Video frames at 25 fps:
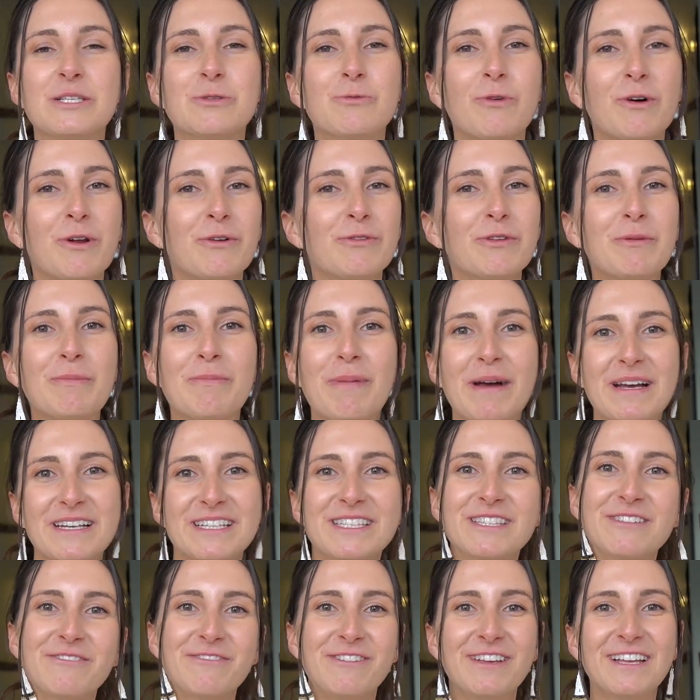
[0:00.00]
is one of the
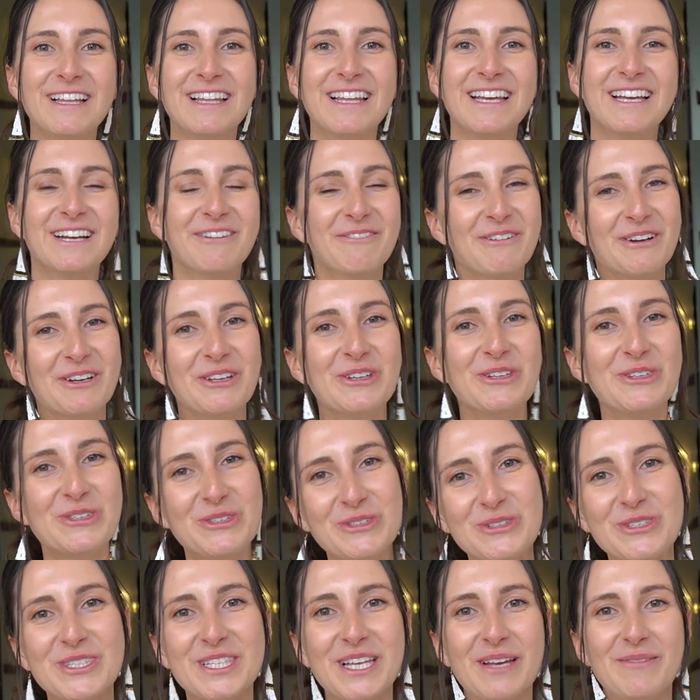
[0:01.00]
best feelings when you
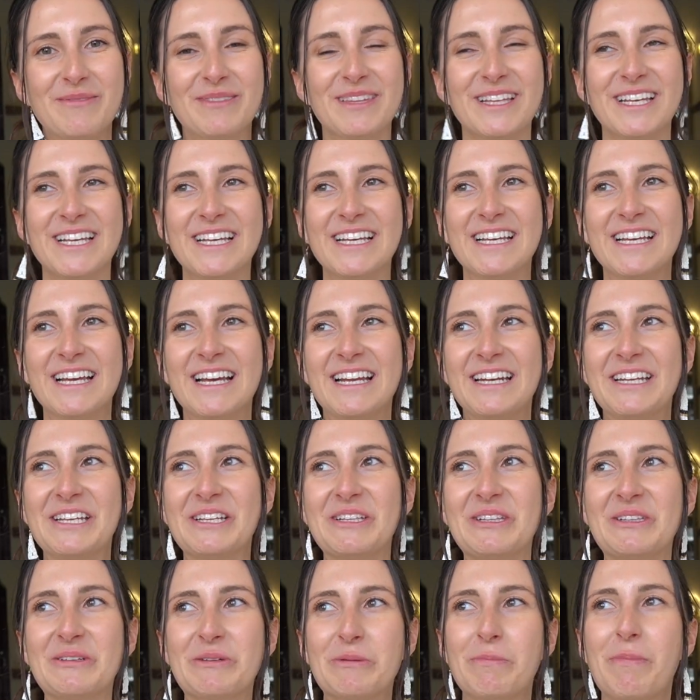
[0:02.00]
do something and you
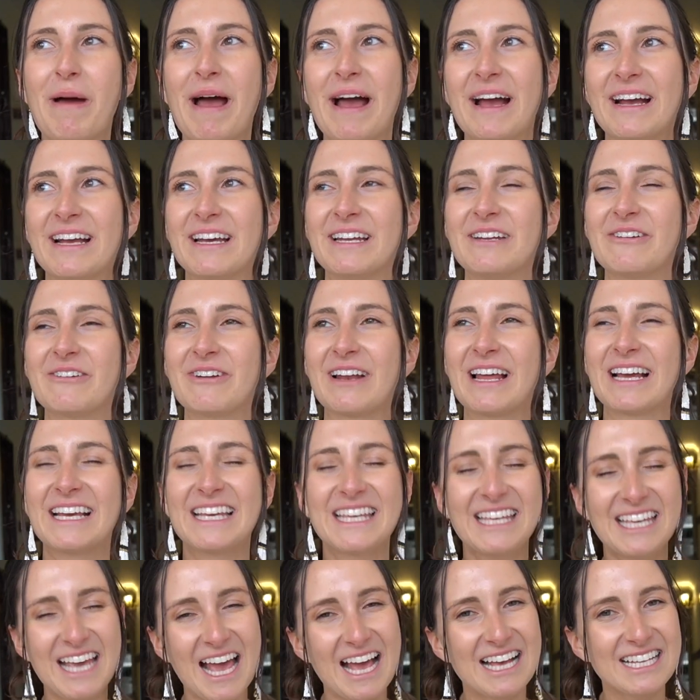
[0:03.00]
look back and you're like,
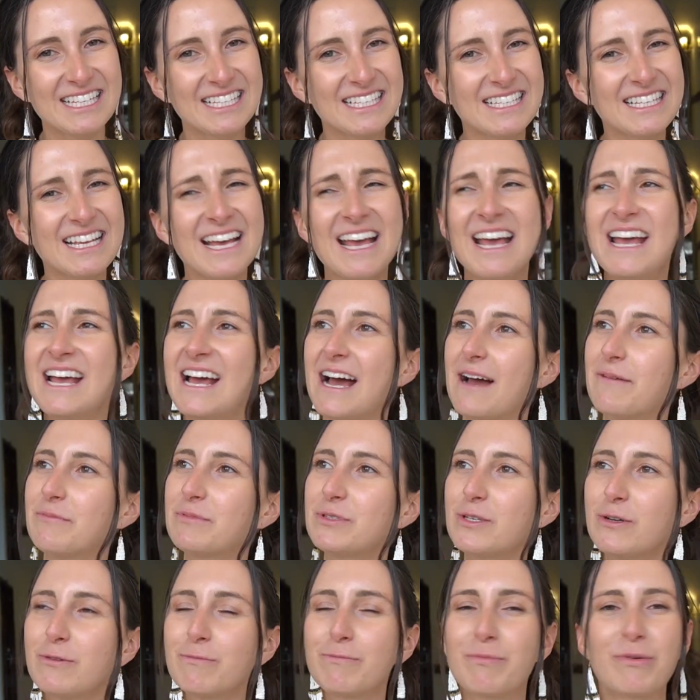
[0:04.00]
yes, I'm
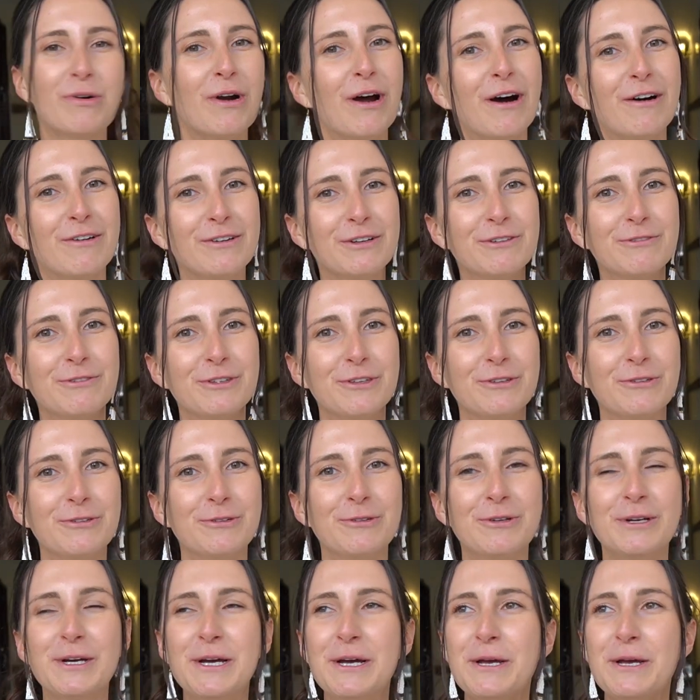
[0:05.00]
so proud of you.